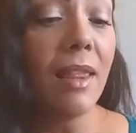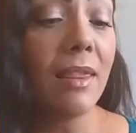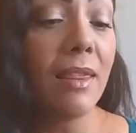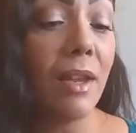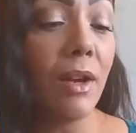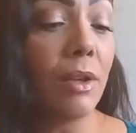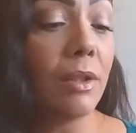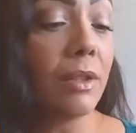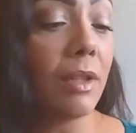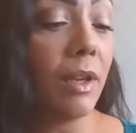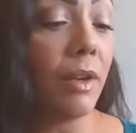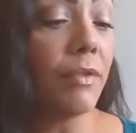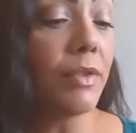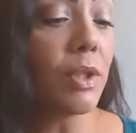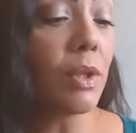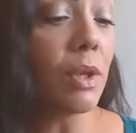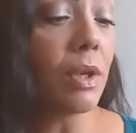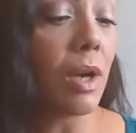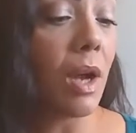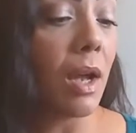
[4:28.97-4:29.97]
they'll love
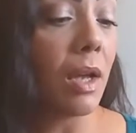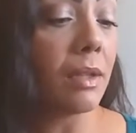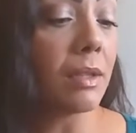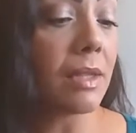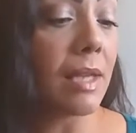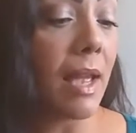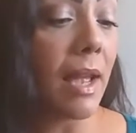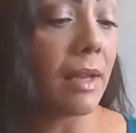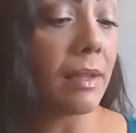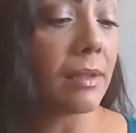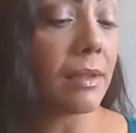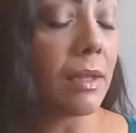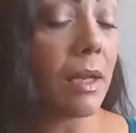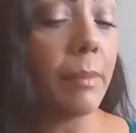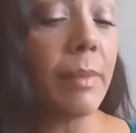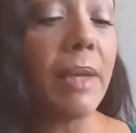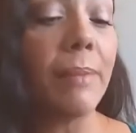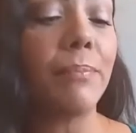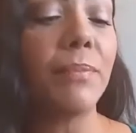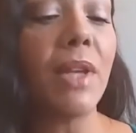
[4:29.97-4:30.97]
to contact, I
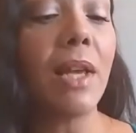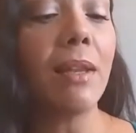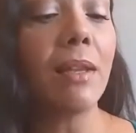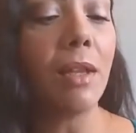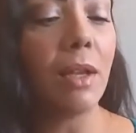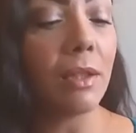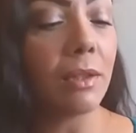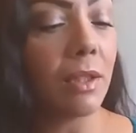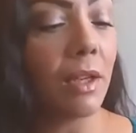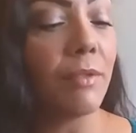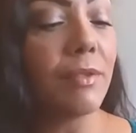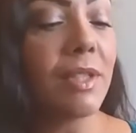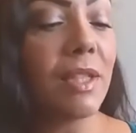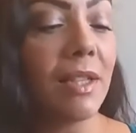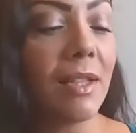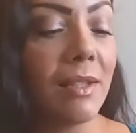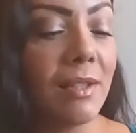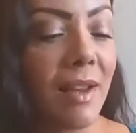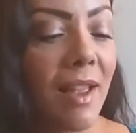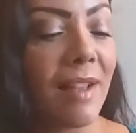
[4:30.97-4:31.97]
mean, they'll love to
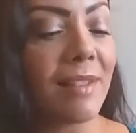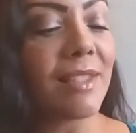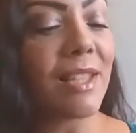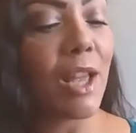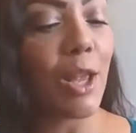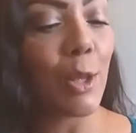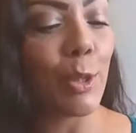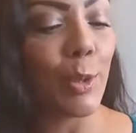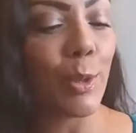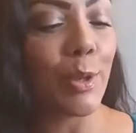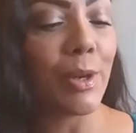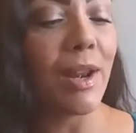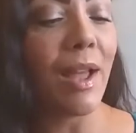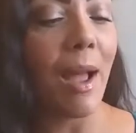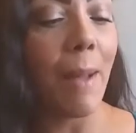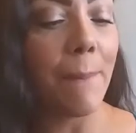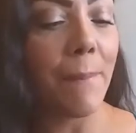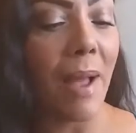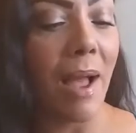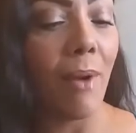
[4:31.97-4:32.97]
connect and learn
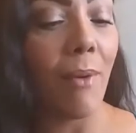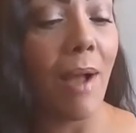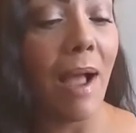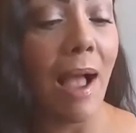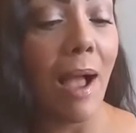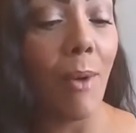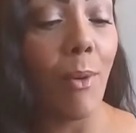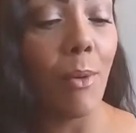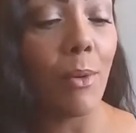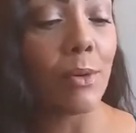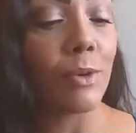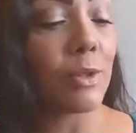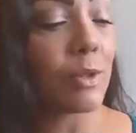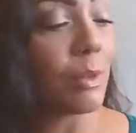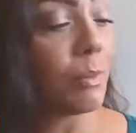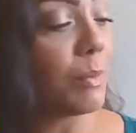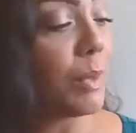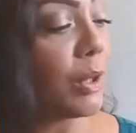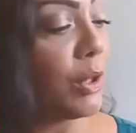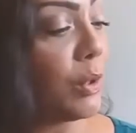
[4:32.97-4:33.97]
about how
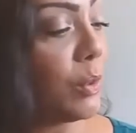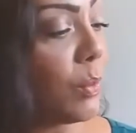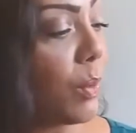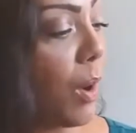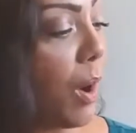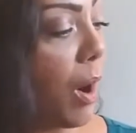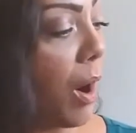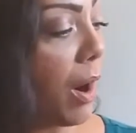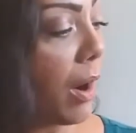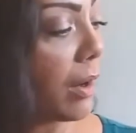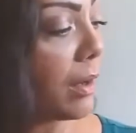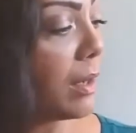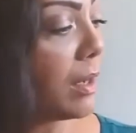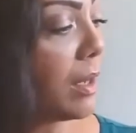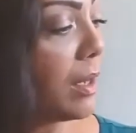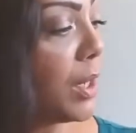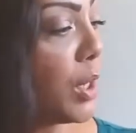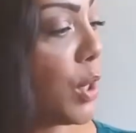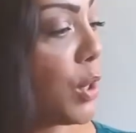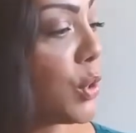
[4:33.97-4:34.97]
awesome you are.
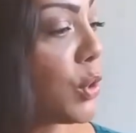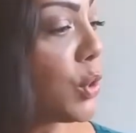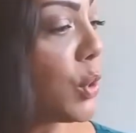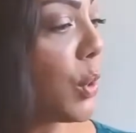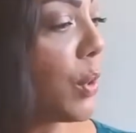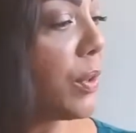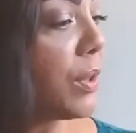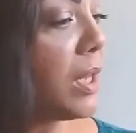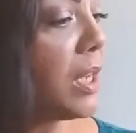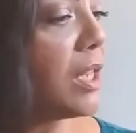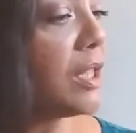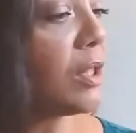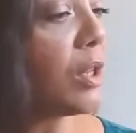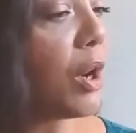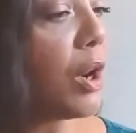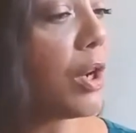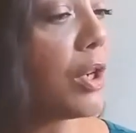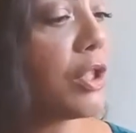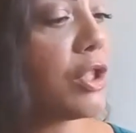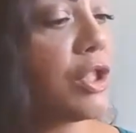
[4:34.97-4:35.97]
So these
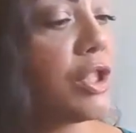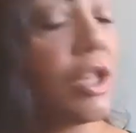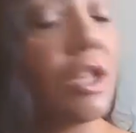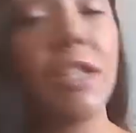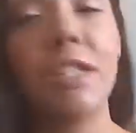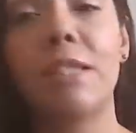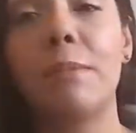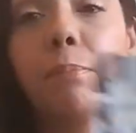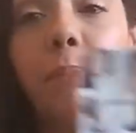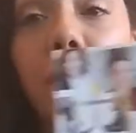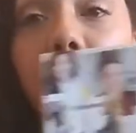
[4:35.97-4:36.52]
are just